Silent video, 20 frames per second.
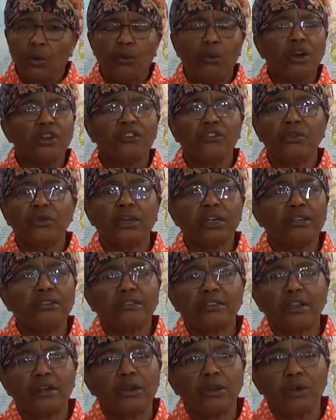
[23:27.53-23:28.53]
Once you
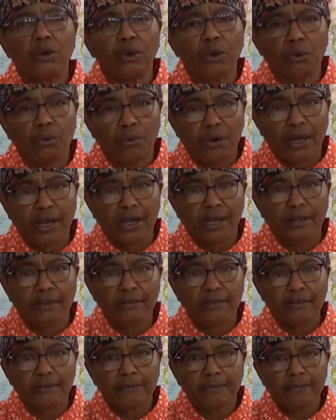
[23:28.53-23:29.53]
consider your
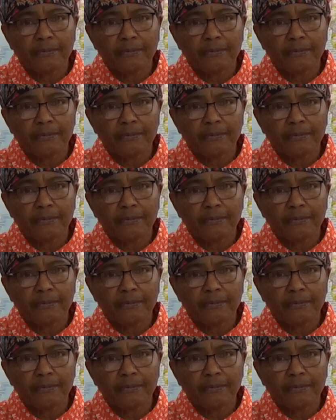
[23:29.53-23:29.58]
ways